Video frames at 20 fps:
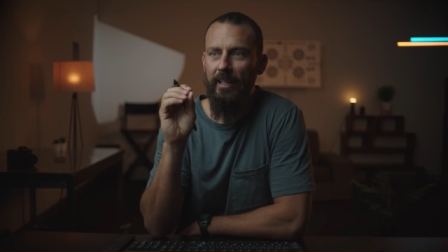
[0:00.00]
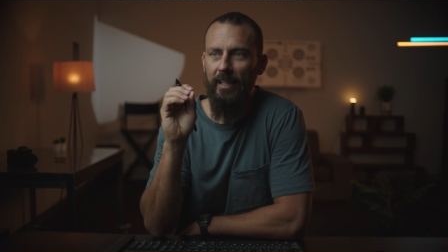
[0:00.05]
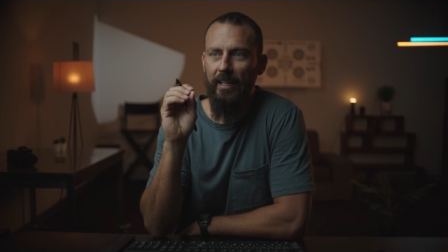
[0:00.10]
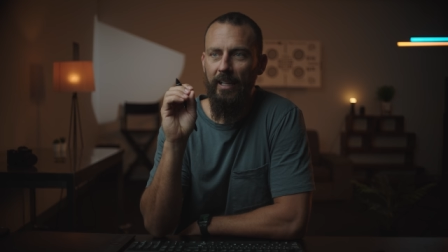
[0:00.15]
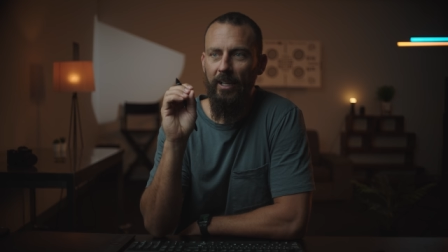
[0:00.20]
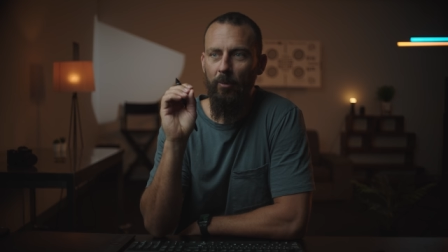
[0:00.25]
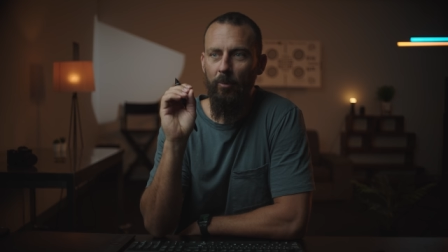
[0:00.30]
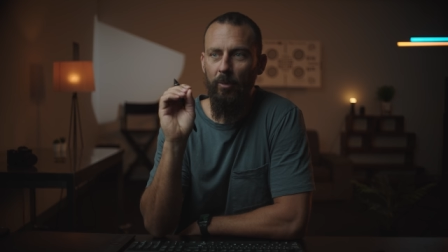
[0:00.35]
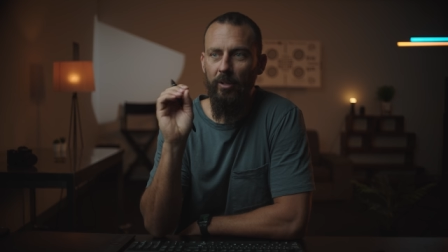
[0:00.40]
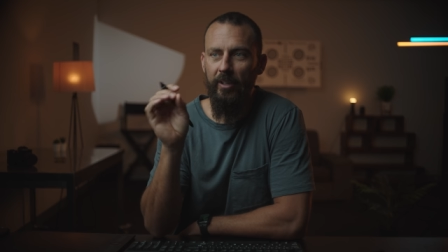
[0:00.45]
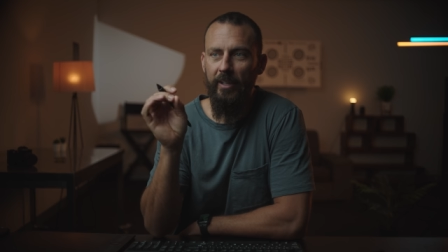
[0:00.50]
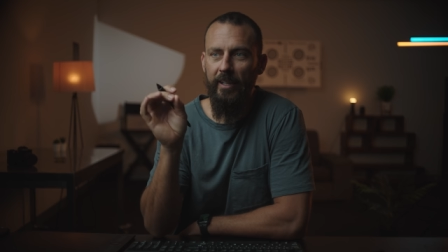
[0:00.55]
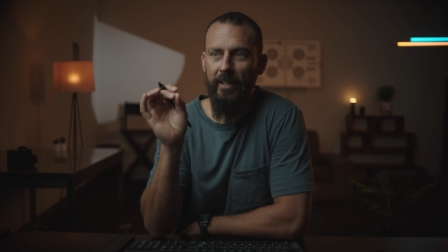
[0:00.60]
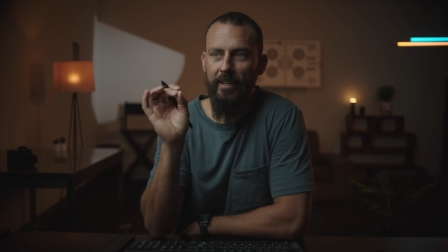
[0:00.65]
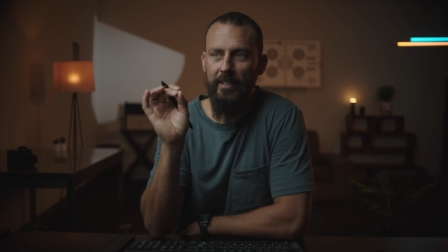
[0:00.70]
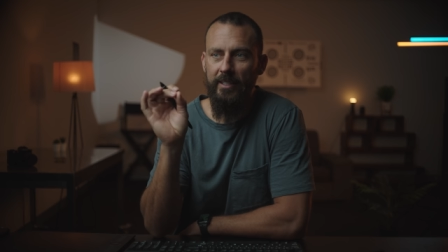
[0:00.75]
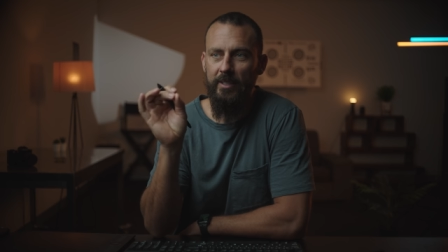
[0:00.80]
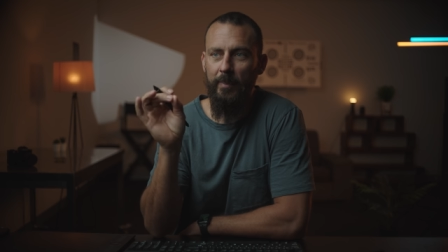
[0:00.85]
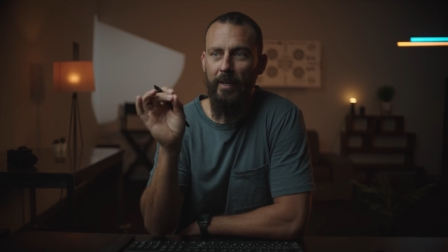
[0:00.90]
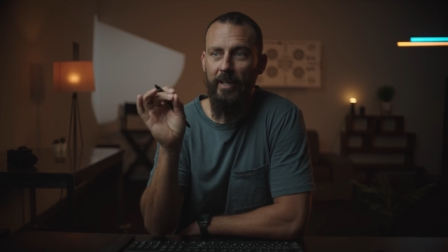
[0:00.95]
We're looking
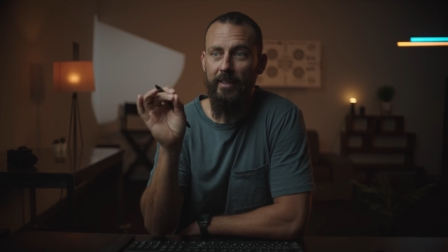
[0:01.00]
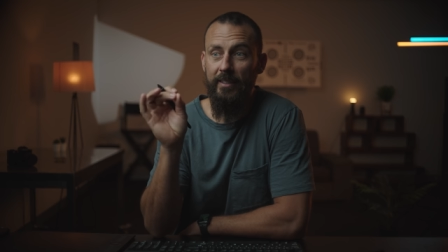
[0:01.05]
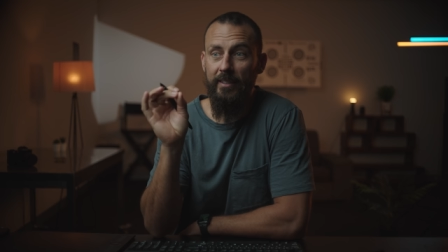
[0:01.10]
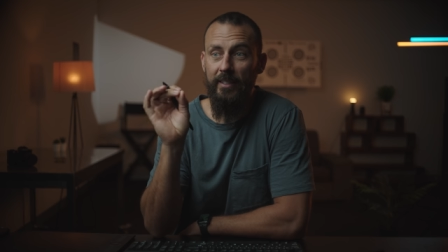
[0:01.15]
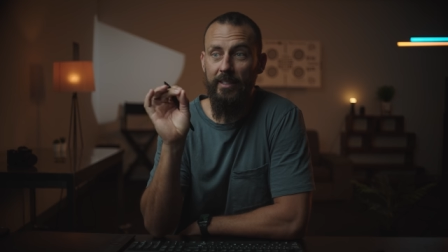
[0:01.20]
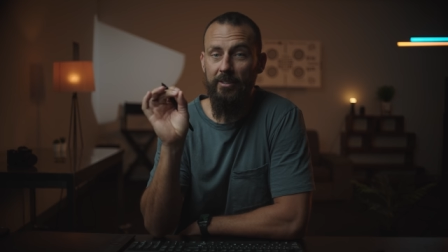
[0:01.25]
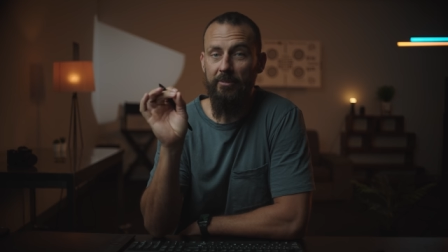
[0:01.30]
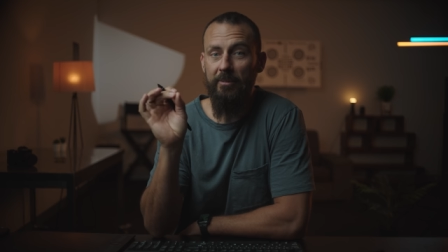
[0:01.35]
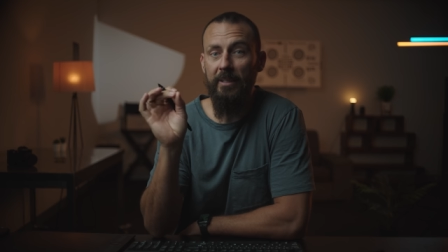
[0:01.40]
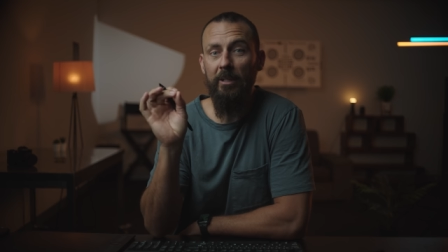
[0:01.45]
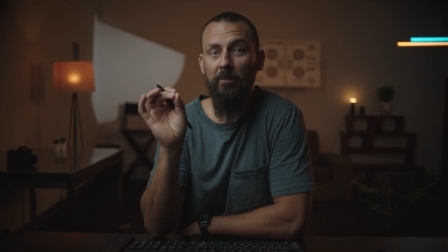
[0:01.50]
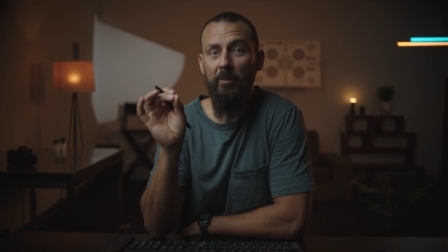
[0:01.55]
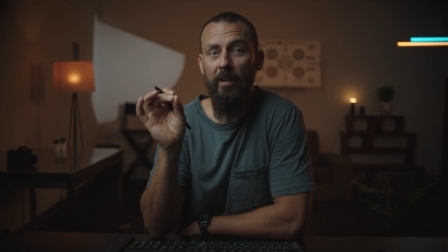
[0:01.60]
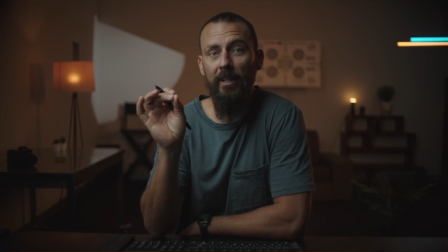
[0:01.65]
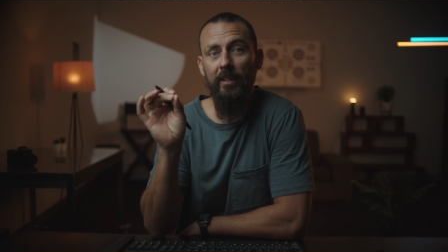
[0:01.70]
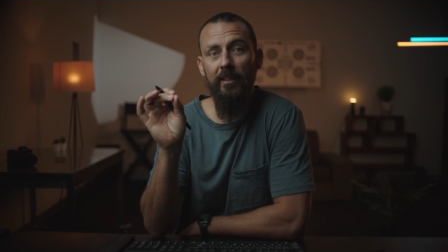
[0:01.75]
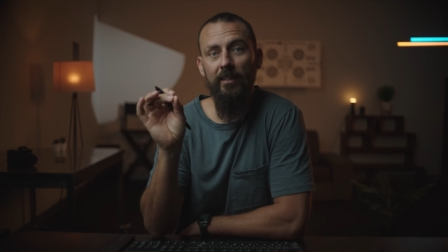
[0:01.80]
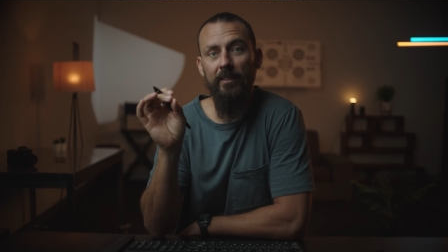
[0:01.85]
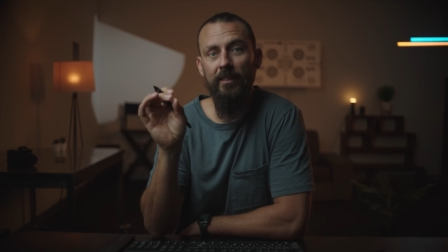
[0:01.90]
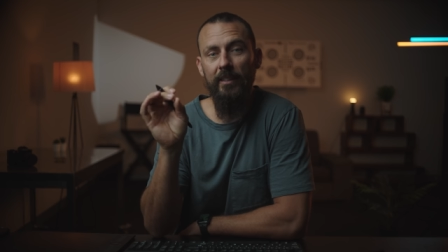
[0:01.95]
at a spot that does it really
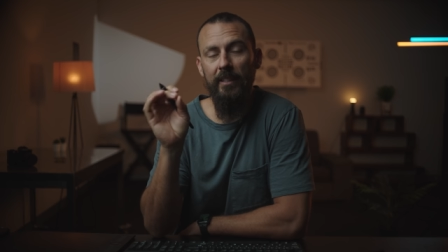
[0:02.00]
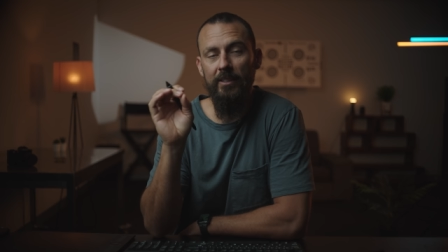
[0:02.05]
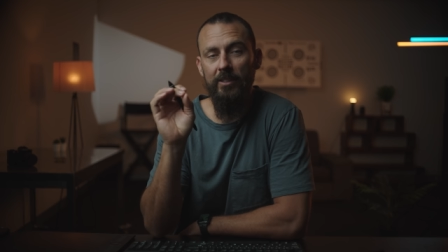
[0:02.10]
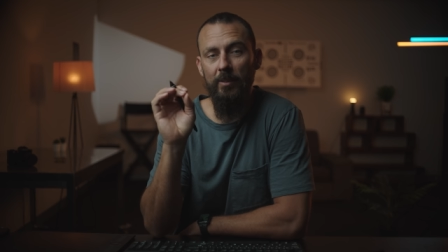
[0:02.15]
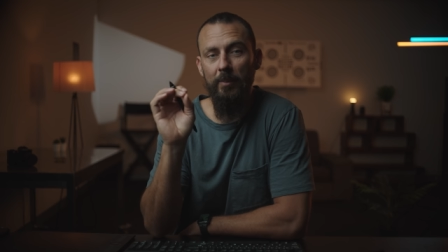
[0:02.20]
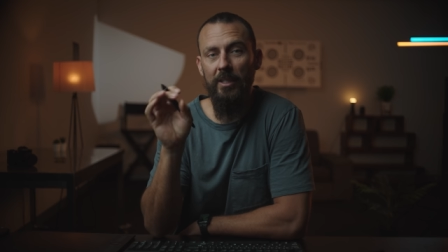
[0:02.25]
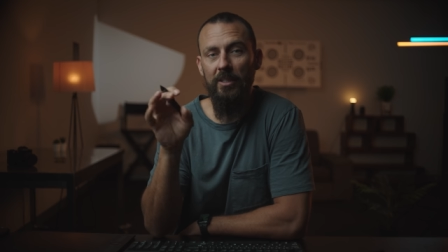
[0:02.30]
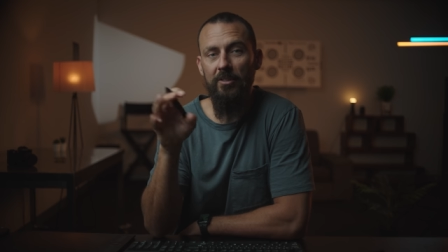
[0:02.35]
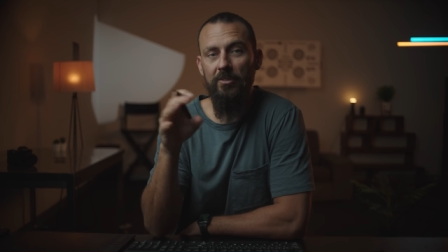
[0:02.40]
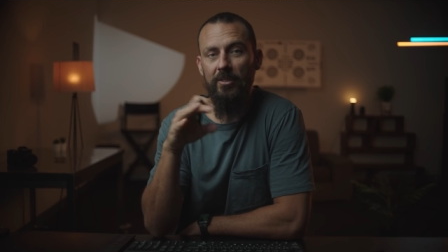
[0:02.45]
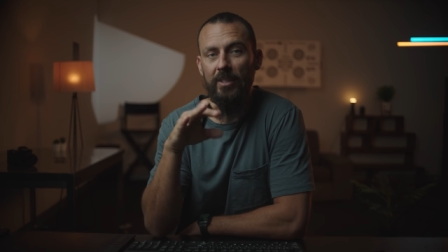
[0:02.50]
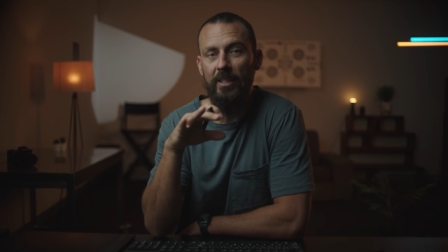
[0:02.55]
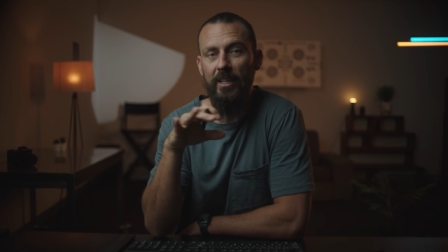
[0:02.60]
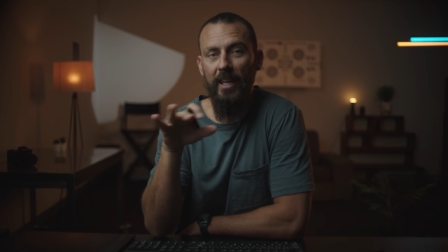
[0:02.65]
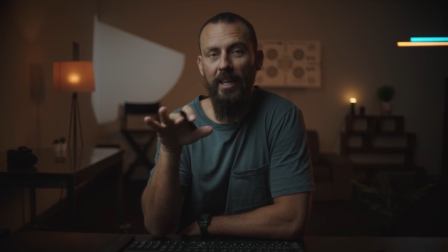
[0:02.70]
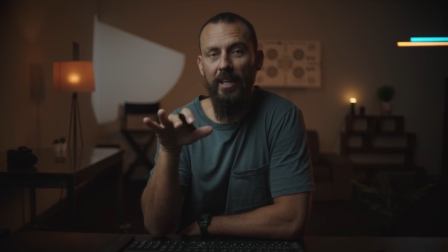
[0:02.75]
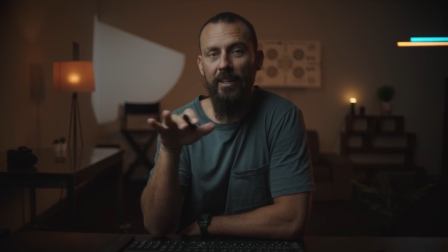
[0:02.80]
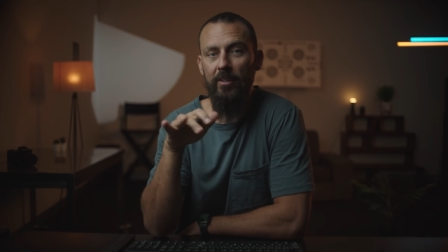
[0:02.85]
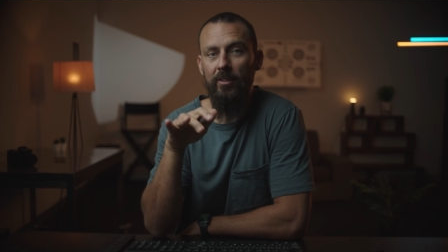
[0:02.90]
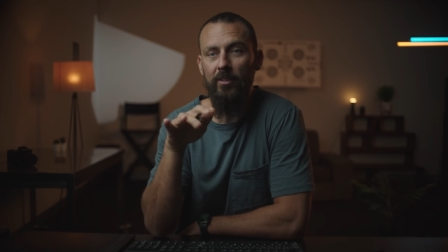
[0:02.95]
well and some interesting
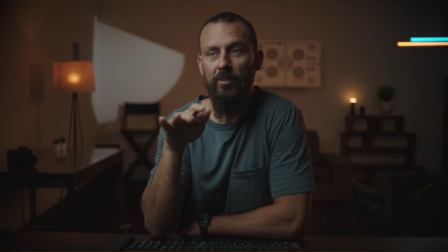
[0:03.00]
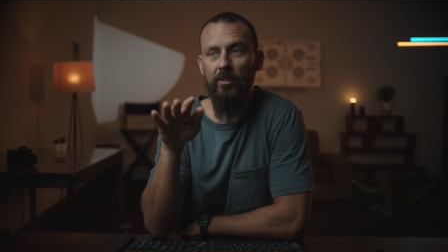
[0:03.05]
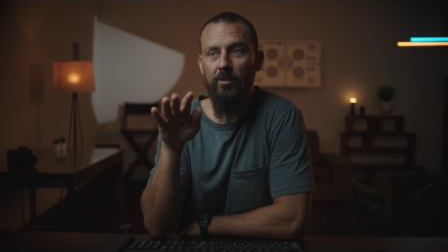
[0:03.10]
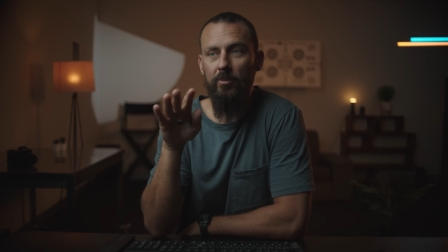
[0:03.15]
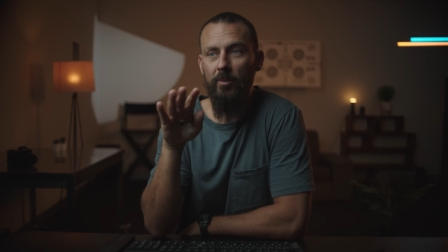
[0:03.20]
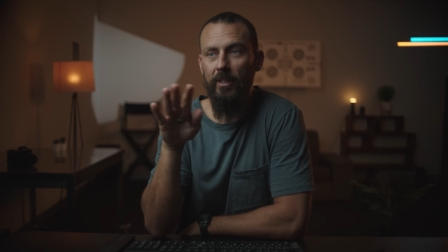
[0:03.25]
angles.